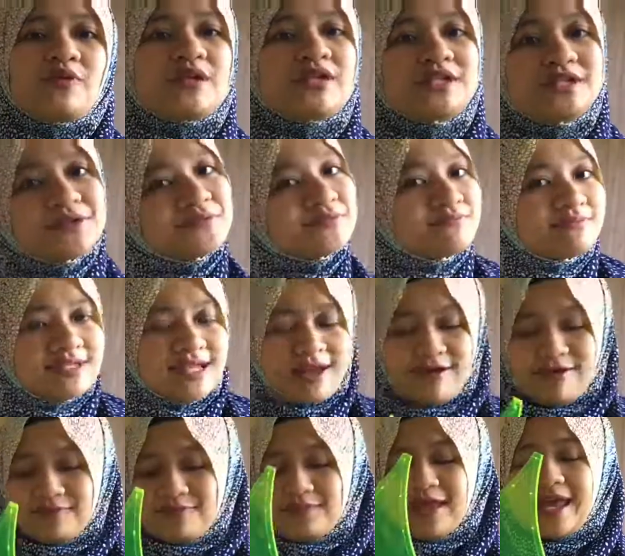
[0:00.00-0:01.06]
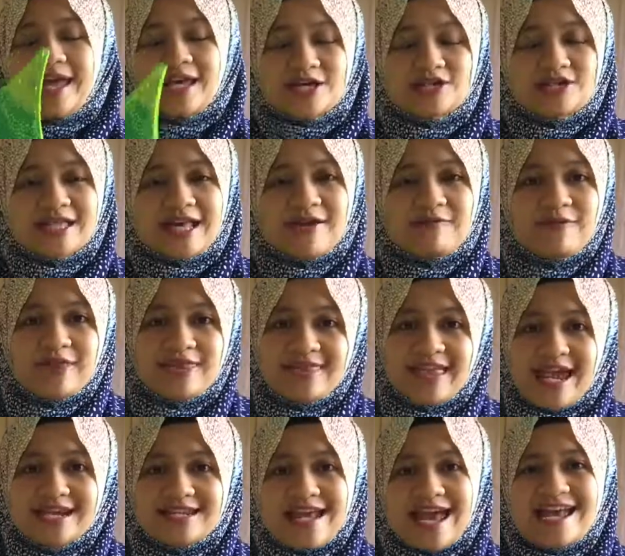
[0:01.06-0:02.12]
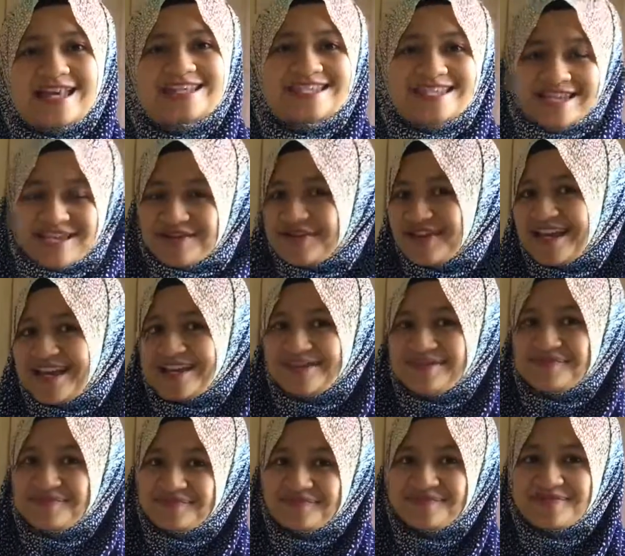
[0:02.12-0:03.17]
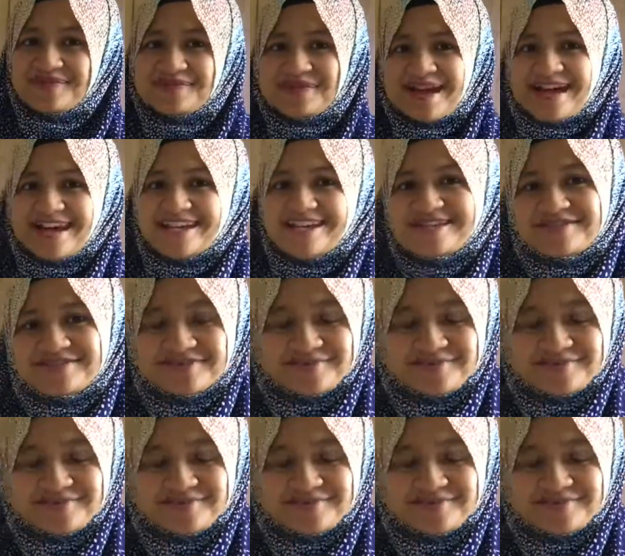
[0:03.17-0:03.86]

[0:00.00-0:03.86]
want to do. So good luck with that, and see you later. Bye bye.